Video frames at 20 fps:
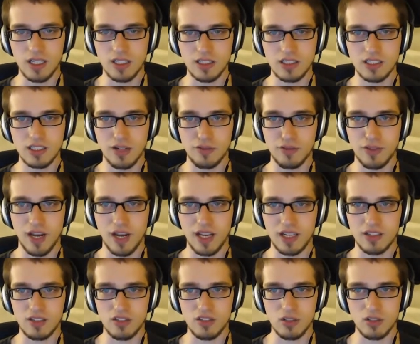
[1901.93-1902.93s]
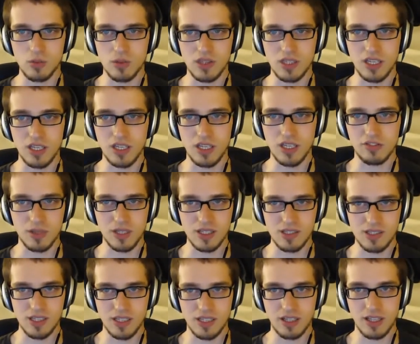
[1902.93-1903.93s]
stuff that I can do with IF,
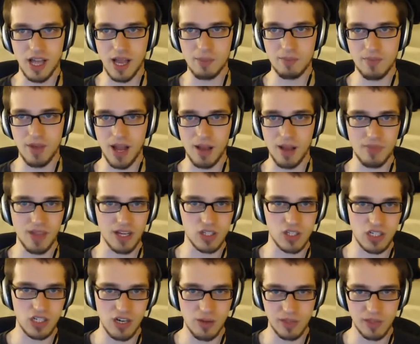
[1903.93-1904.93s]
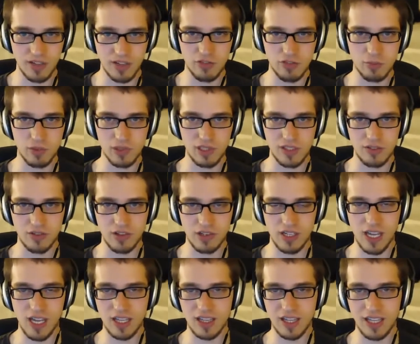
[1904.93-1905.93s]
because like I'm not sure I'm an IF believer
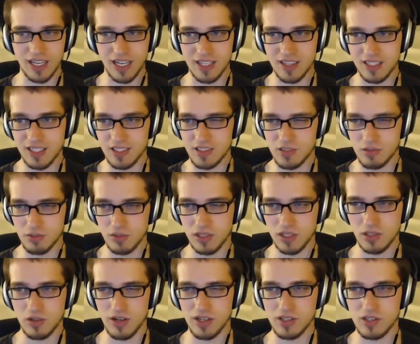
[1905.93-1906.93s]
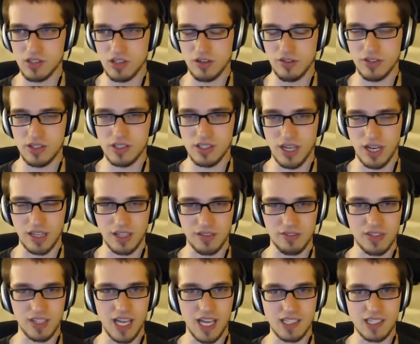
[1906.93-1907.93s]
yet. Like I think it's a really great service and I love
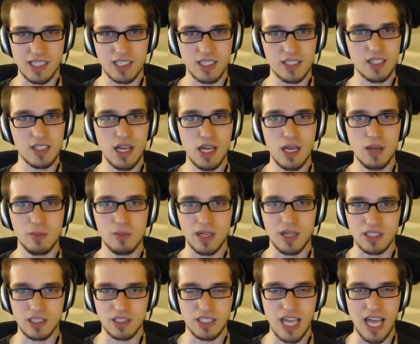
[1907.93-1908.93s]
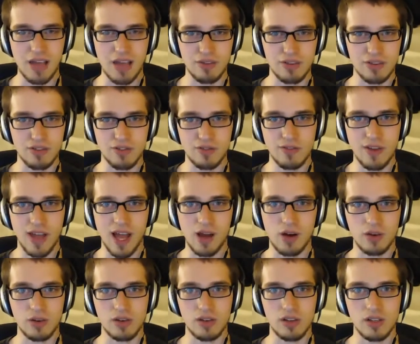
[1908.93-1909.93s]
the idea, but I just haven't
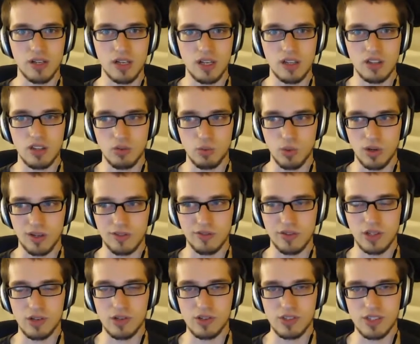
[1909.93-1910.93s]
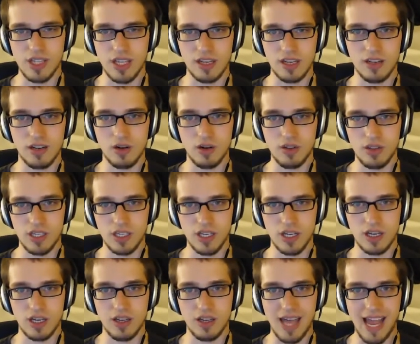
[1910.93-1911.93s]
found the workflows that or the
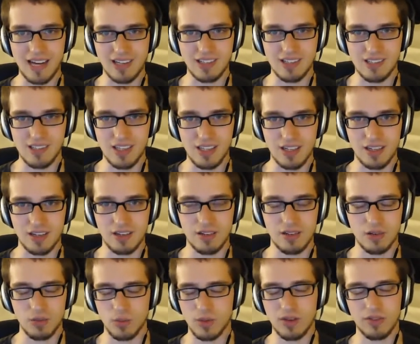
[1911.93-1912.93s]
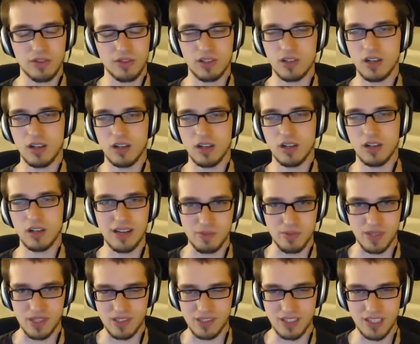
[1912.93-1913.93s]
actions that or whatever they're called,
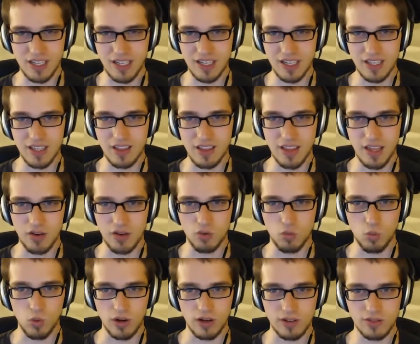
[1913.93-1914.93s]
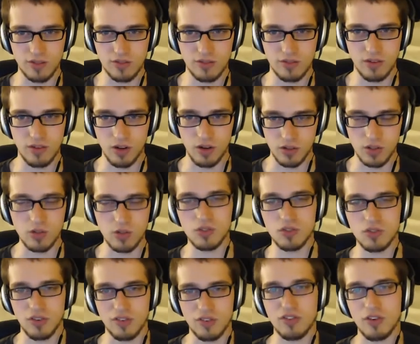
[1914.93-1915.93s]
recipes that work are
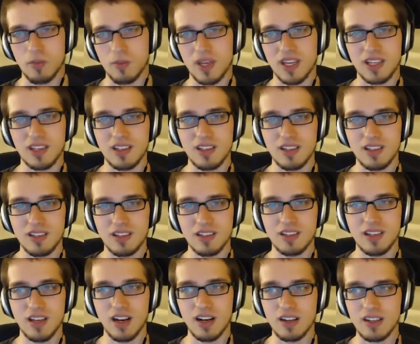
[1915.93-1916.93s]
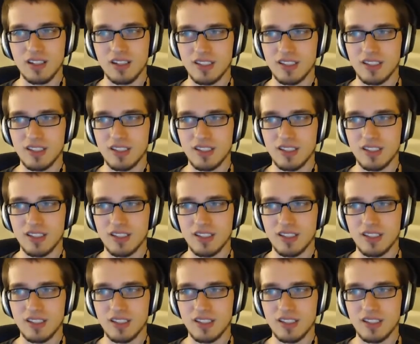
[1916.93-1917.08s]
useful for me. Yeah,